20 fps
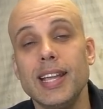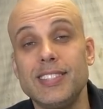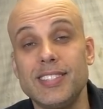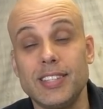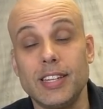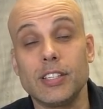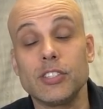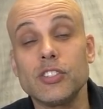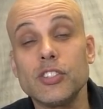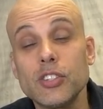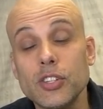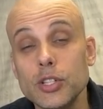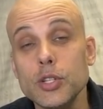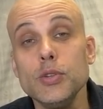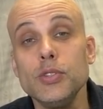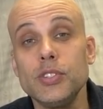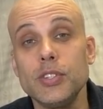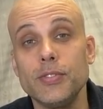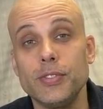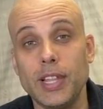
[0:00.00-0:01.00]
It's an
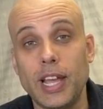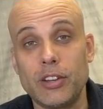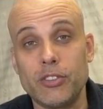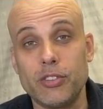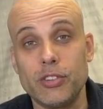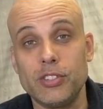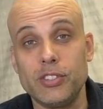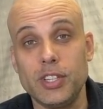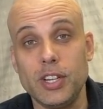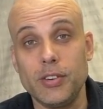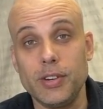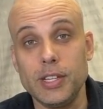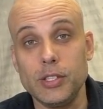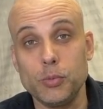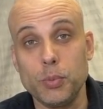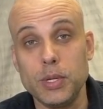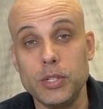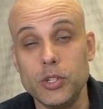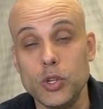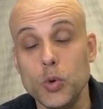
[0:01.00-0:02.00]
exclusive lecture
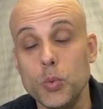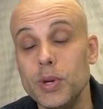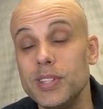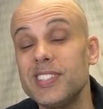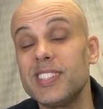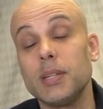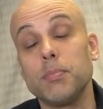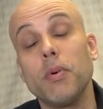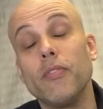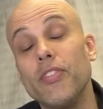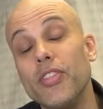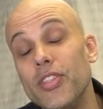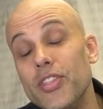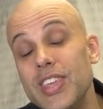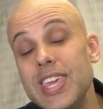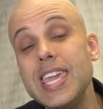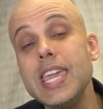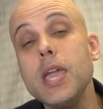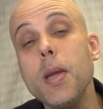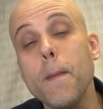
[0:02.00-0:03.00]
series we do with some of
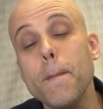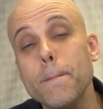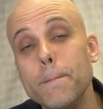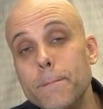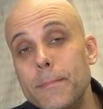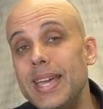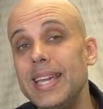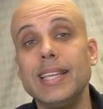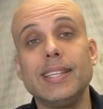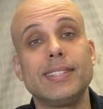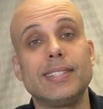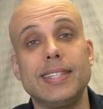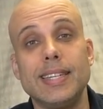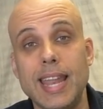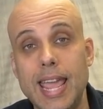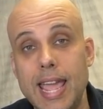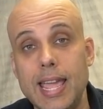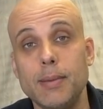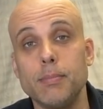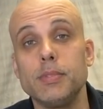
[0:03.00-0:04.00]
the biggest
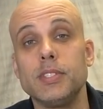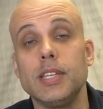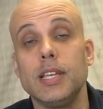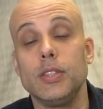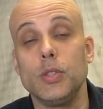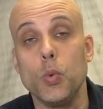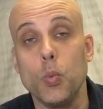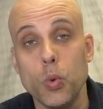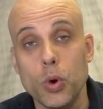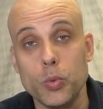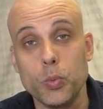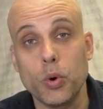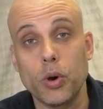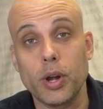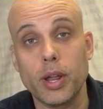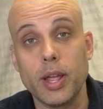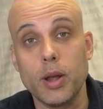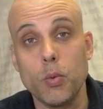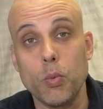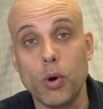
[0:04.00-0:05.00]
names in the
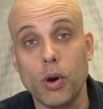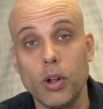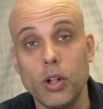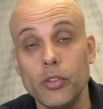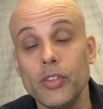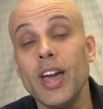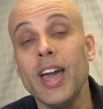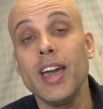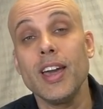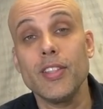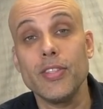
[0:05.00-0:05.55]
woodworking world.